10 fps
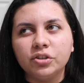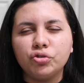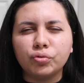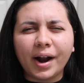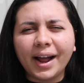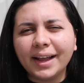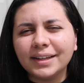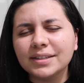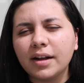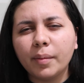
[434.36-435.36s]
dry
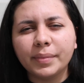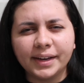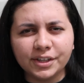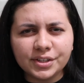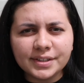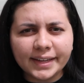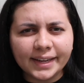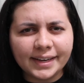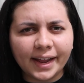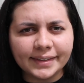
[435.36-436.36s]
to combination
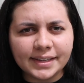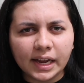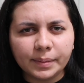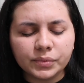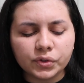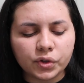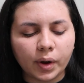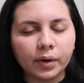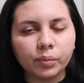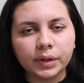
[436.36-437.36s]
skin at times, so
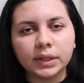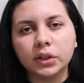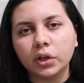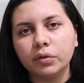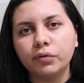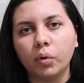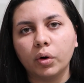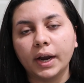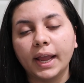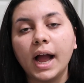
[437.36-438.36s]
I really look
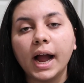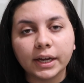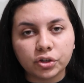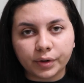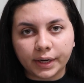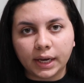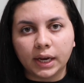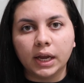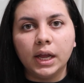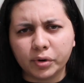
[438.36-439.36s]
for a
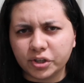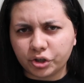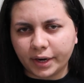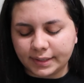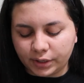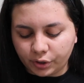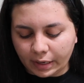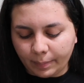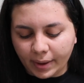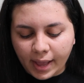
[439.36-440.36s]
hydrating moisturizing
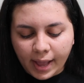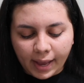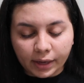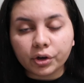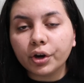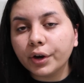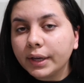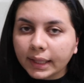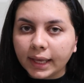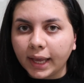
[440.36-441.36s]
cream. And
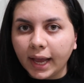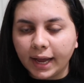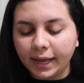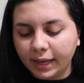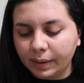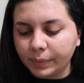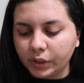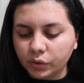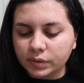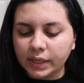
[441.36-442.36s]
currently I am
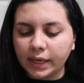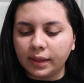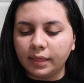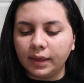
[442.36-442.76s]
using